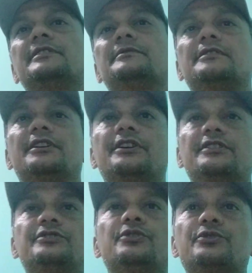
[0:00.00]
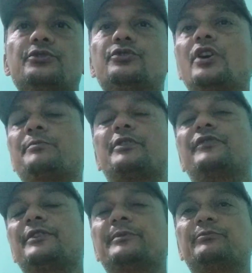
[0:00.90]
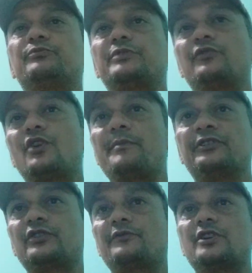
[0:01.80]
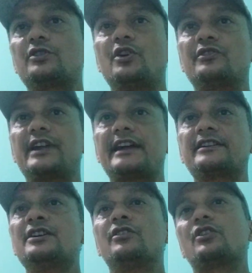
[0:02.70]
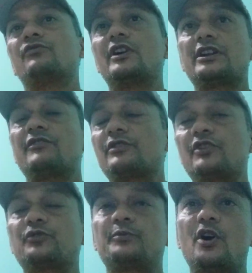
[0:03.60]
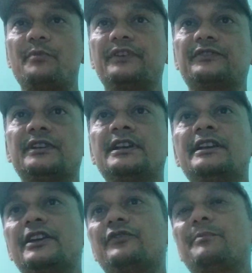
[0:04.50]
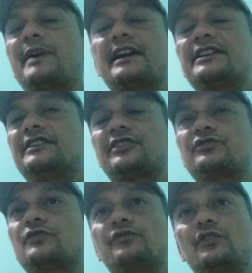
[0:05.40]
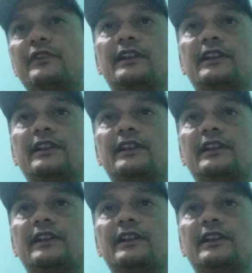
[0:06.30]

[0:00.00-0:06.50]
due to non-performance of the contract or whatever was promised, if a party does not fulfill